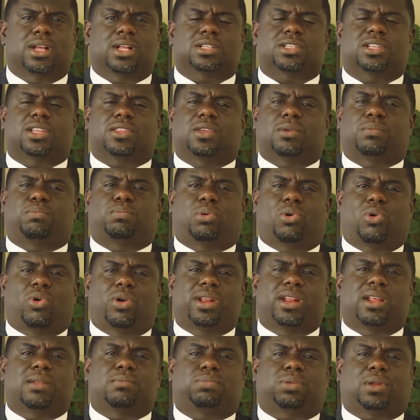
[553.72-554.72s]
to the
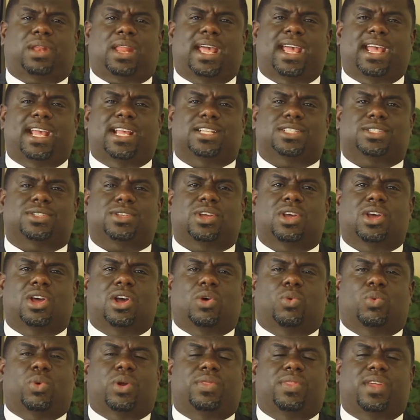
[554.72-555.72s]
point and place
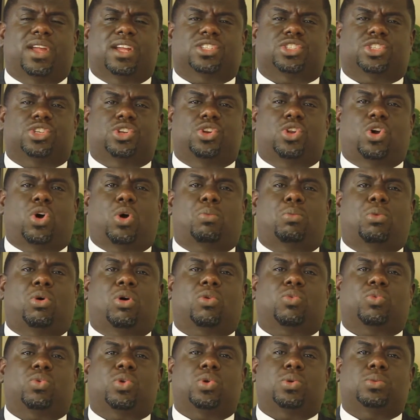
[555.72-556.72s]
where there's no
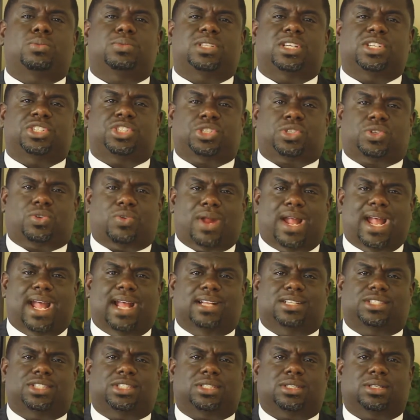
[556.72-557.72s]
more room to
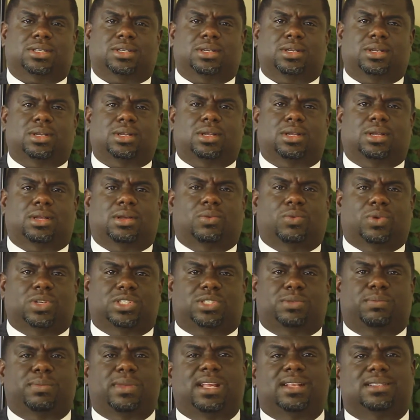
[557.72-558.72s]
stretch,
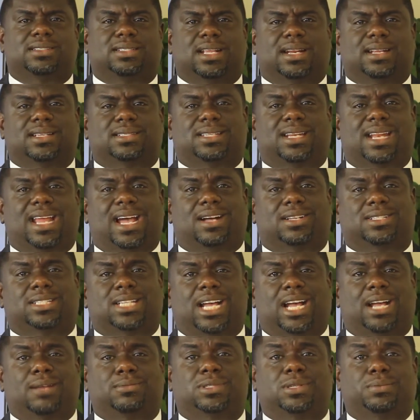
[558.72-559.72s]
which means that it's now
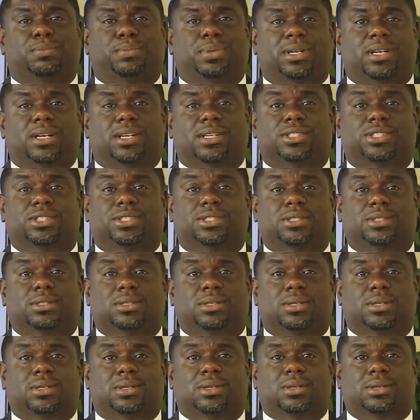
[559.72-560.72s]
time to
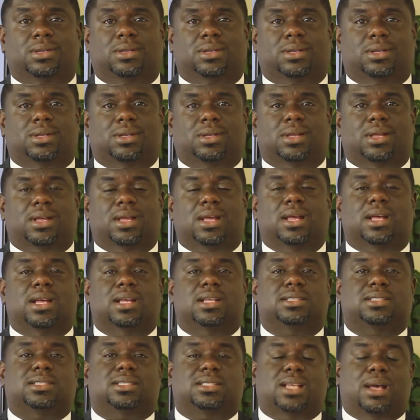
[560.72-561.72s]

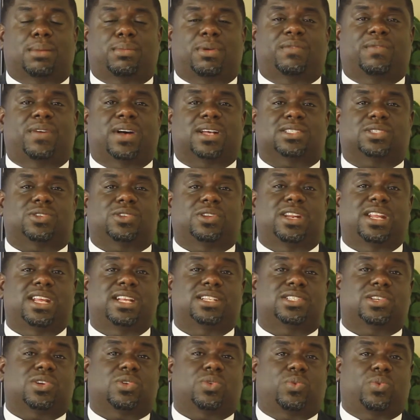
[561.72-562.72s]
push. Some of us
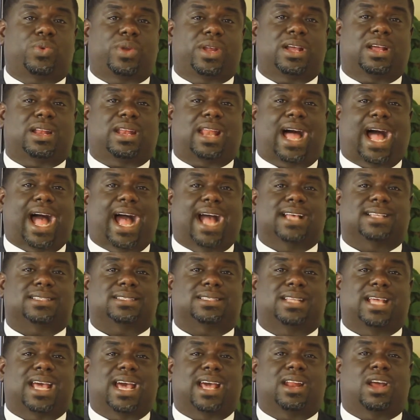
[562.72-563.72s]
need to
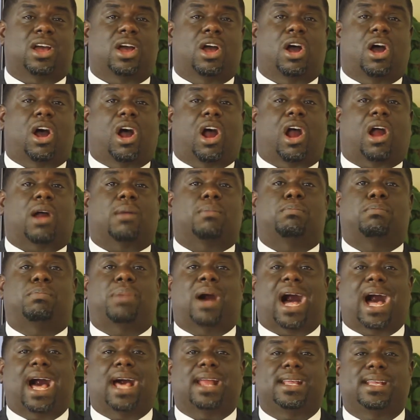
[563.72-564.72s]
realize that our
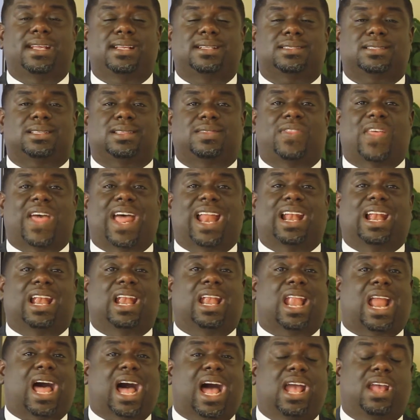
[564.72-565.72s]
bodies, that
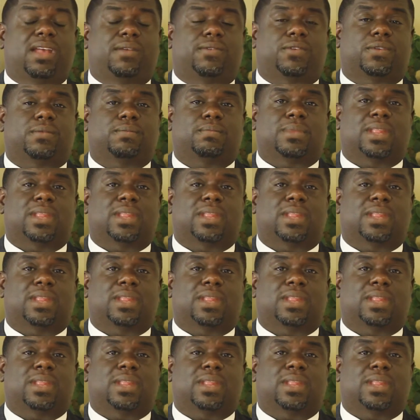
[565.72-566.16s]
life